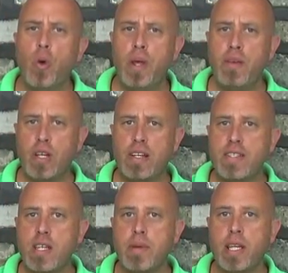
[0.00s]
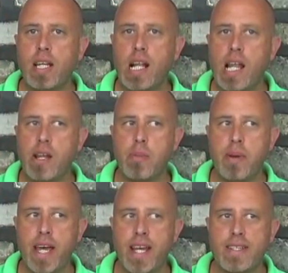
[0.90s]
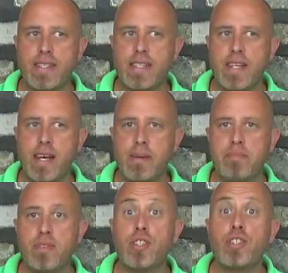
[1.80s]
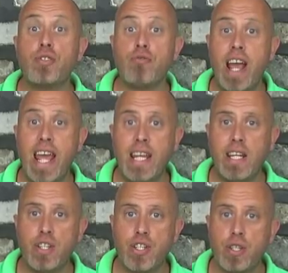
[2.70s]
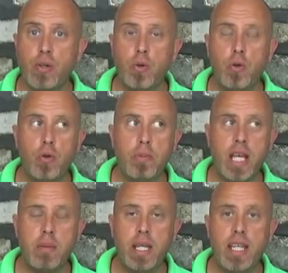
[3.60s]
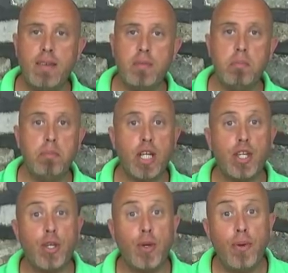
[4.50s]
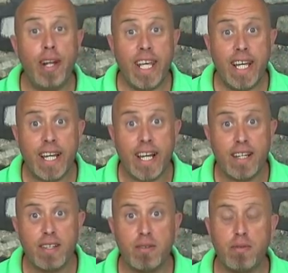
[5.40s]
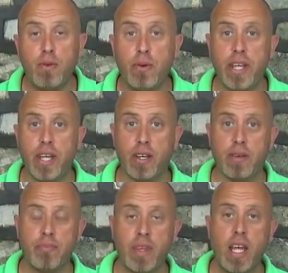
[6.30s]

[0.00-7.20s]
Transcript: we've got something a little bit strange, or maybe even peculiar for you.